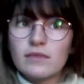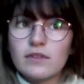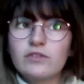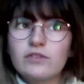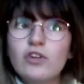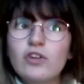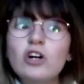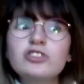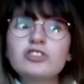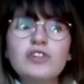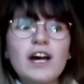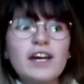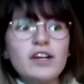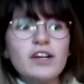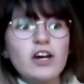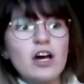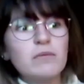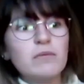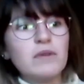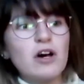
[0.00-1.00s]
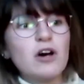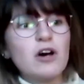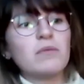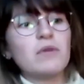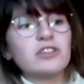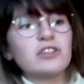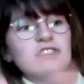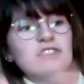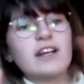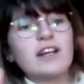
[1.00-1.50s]
Not trying to hom
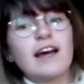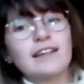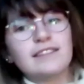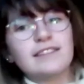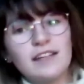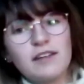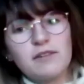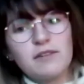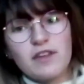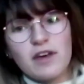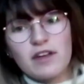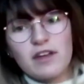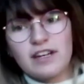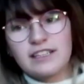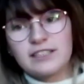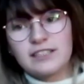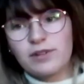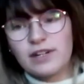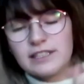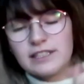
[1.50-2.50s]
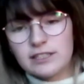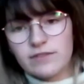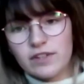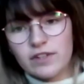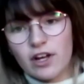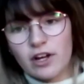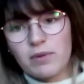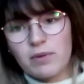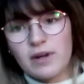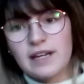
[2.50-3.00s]
homogenise an experience of a
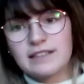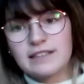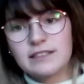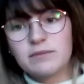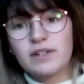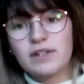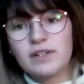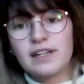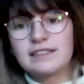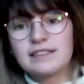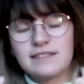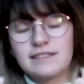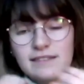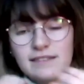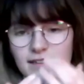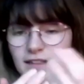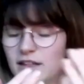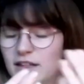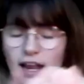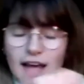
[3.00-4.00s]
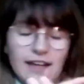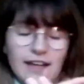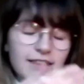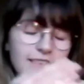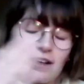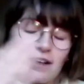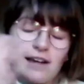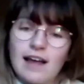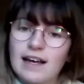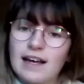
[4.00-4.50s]
young person because like
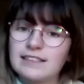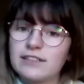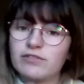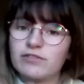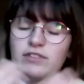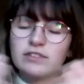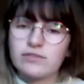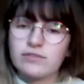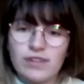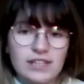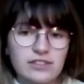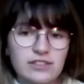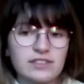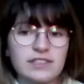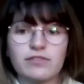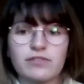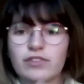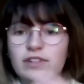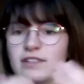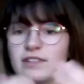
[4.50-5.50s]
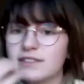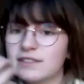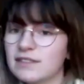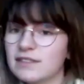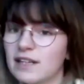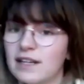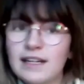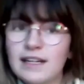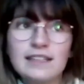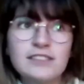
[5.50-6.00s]
class difference, racial difference,
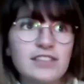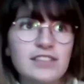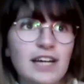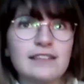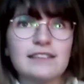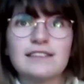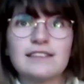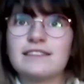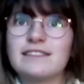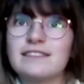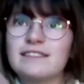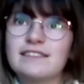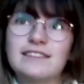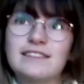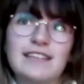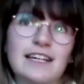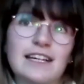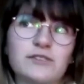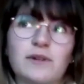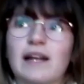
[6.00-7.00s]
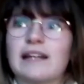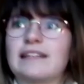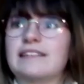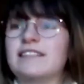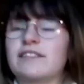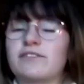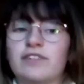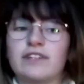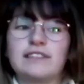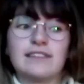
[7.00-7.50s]
gender, sexuality
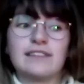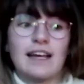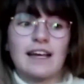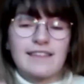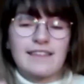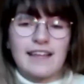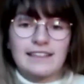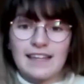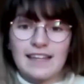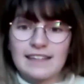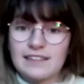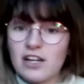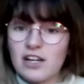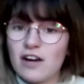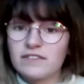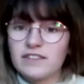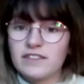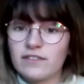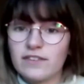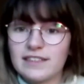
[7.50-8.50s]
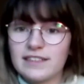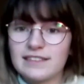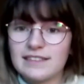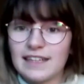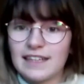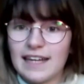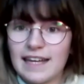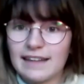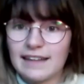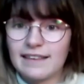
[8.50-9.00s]
difference, like there, there's a lot of
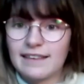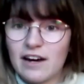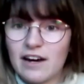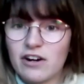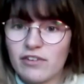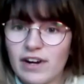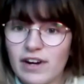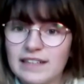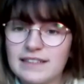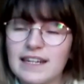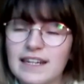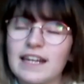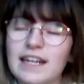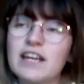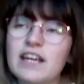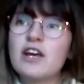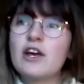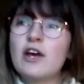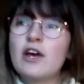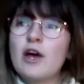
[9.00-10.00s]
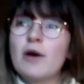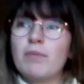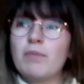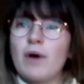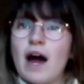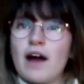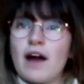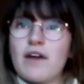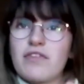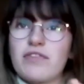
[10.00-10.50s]
diversity in that already.
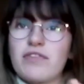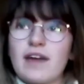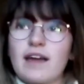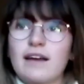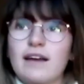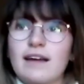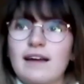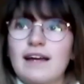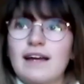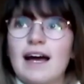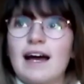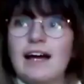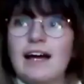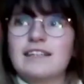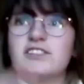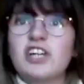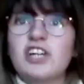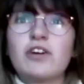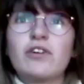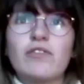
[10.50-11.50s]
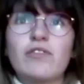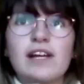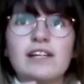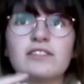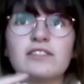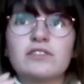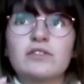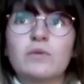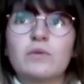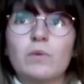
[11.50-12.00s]
But I think a
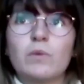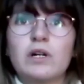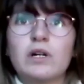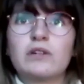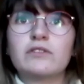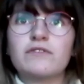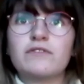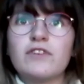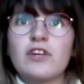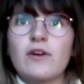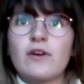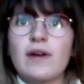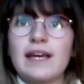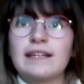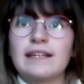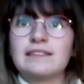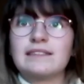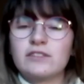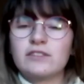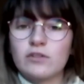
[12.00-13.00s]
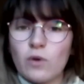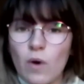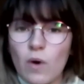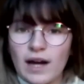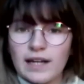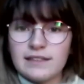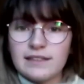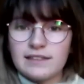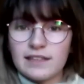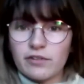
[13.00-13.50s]
generational worldview is
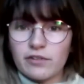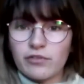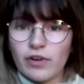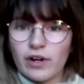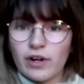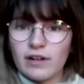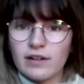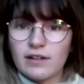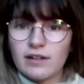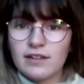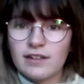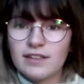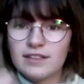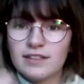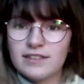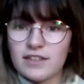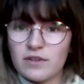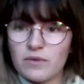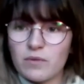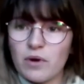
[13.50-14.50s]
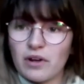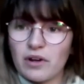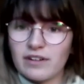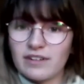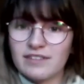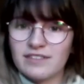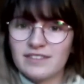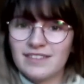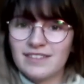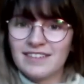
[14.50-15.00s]
quite different to the
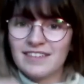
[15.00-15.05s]
one